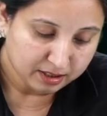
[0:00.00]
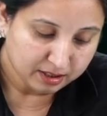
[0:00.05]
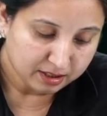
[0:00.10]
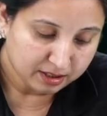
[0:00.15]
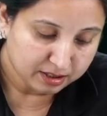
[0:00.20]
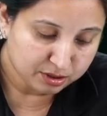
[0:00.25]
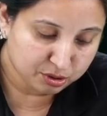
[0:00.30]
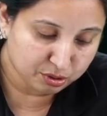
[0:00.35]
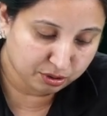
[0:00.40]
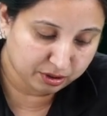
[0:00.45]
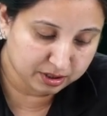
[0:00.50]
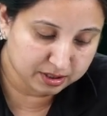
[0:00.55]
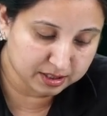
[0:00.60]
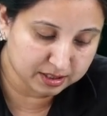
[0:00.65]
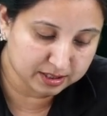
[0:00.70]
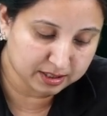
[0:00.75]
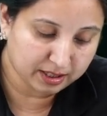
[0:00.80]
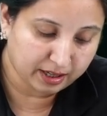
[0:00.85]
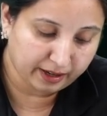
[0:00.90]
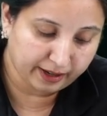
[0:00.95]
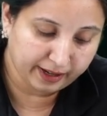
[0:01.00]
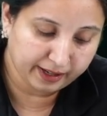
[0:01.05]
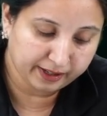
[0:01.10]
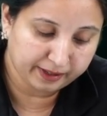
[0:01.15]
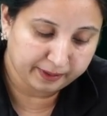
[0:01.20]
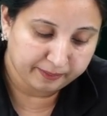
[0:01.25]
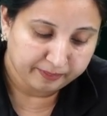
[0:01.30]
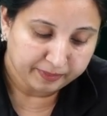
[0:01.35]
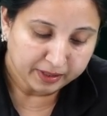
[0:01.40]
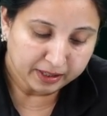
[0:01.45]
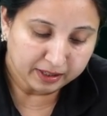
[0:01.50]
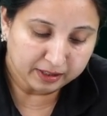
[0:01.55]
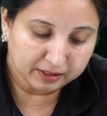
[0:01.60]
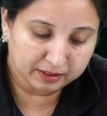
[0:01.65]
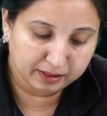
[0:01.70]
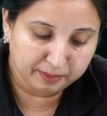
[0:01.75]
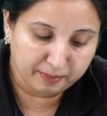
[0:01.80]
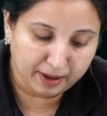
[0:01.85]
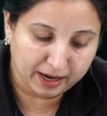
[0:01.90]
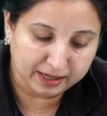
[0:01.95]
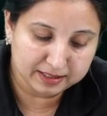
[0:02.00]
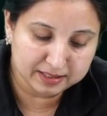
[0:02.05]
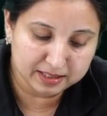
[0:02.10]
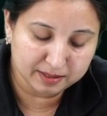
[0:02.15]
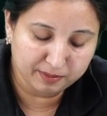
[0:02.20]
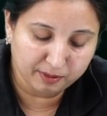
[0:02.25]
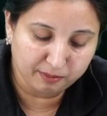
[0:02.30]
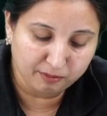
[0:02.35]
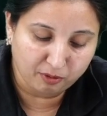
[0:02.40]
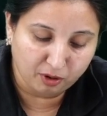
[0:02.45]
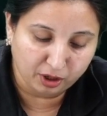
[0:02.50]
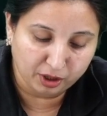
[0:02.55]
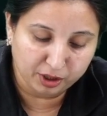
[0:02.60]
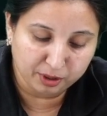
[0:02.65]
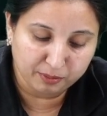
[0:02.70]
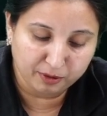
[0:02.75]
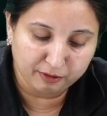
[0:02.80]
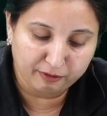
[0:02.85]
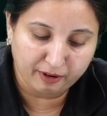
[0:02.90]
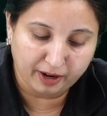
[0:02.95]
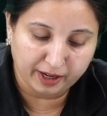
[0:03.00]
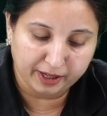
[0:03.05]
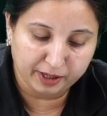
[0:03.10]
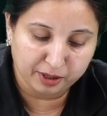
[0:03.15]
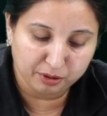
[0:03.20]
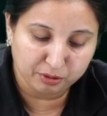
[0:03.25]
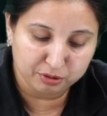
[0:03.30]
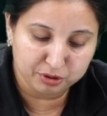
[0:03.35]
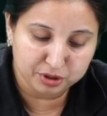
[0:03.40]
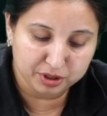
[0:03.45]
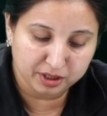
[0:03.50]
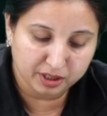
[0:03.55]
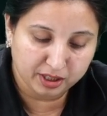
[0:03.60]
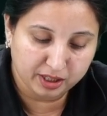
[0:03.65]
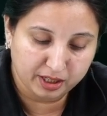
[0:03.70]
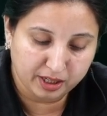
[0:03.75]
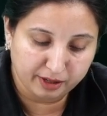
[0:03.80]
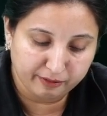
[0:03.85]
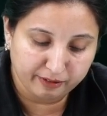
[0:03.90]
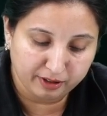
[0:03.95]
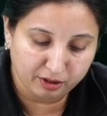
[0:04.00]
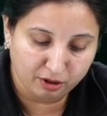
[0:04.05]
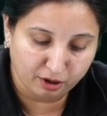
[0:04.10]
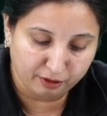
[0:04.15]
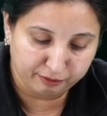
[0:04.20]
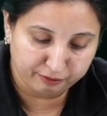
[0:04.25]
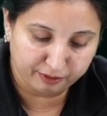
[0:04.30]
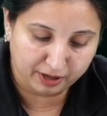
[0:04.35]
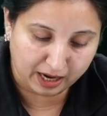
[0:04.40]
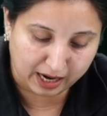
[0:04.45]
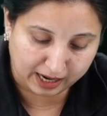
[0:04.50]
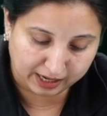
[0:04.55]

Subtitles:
So this is correct. The maximum volume of hydrogen given off